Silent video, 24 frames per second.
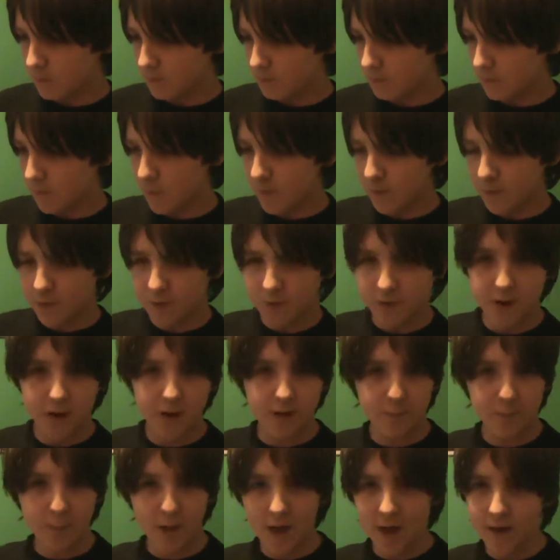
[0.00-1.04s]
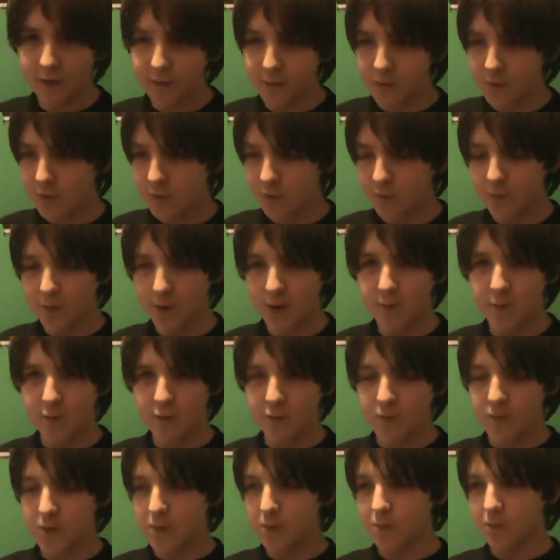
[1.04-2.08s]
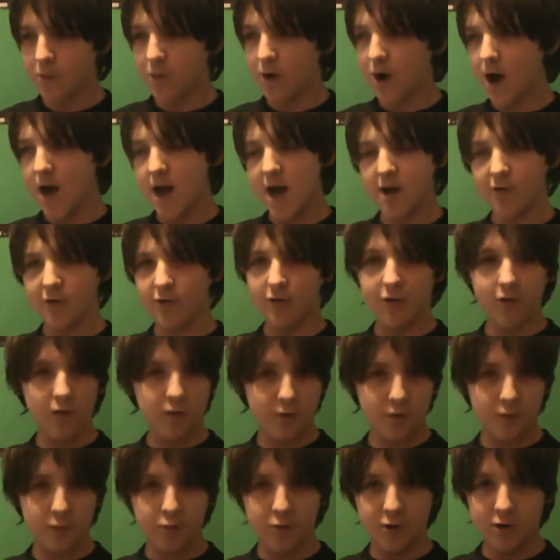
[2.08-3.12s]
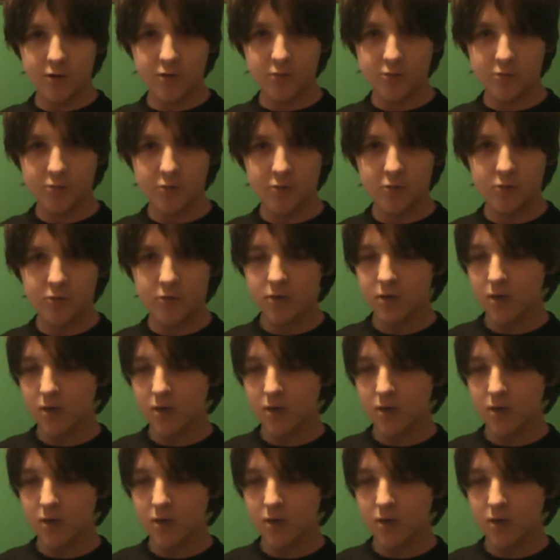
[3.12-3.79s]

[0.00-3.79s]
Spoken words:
though it got bad reviews by most people, I actually thought it was pretty cool.